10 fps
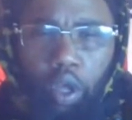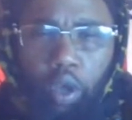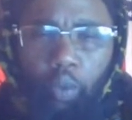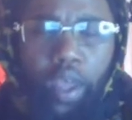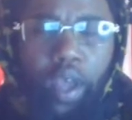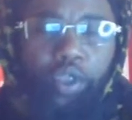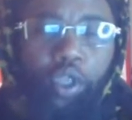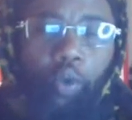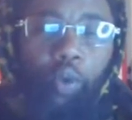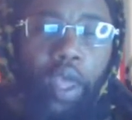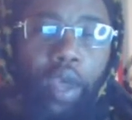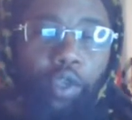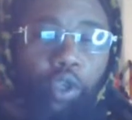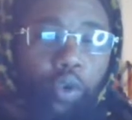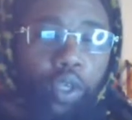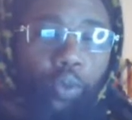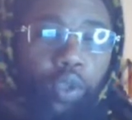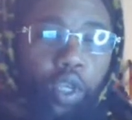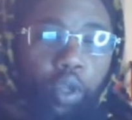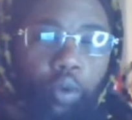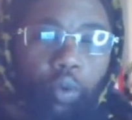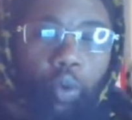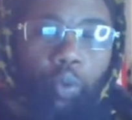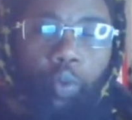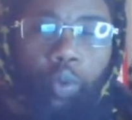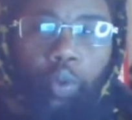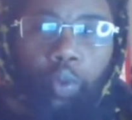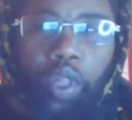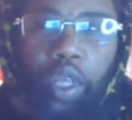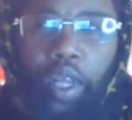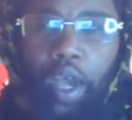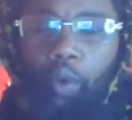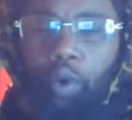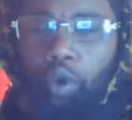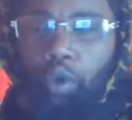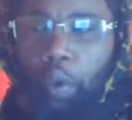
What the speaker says: We have degrees within our